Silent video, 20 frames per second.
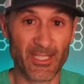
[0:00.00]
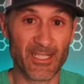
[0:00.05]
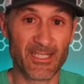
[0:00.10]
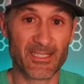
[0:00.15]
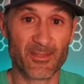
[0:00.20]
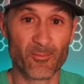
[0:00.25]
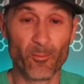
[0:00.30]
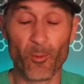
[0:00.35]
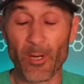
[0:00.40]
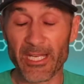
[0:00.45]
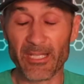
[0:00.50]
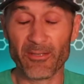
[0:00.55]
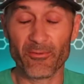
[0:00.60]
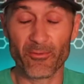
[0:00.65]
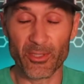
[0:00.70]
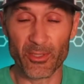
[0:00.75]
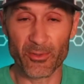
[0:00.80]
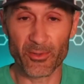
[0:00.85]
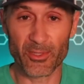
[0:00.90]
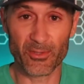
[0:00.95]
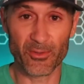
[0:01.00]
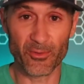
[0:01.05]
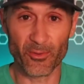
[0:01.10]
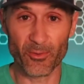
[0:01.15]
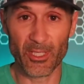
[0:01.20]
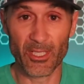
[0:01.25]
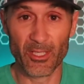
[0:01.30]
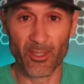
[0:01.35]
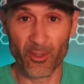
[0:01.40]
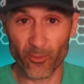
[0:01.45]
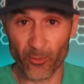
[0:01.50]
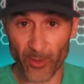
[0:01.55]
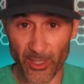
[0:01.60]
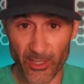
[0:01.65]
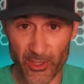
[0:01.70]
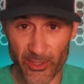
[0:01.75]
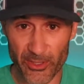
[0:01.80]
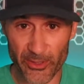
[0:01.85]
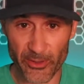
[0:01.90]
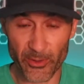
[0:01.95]
it's waiting for you to
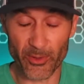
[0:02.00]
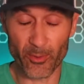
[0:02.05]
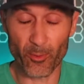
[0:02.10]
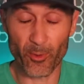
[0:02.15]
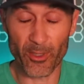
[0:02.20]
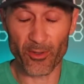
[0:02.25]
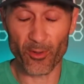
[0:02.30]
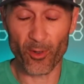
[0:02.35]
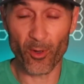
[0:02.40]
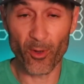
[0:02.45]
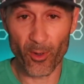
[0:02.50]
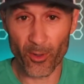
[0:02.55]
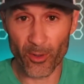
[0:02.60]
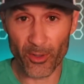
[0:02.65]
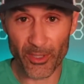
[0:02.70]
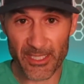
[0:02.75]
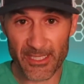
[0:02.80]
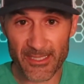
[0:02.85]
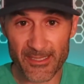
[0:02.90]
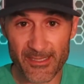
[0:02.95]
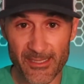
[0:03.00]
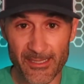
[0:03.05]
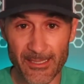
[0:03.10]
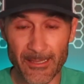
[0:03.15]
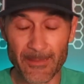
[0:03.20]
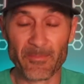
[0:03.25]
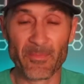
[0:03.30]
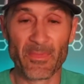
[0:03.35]
register where the hole is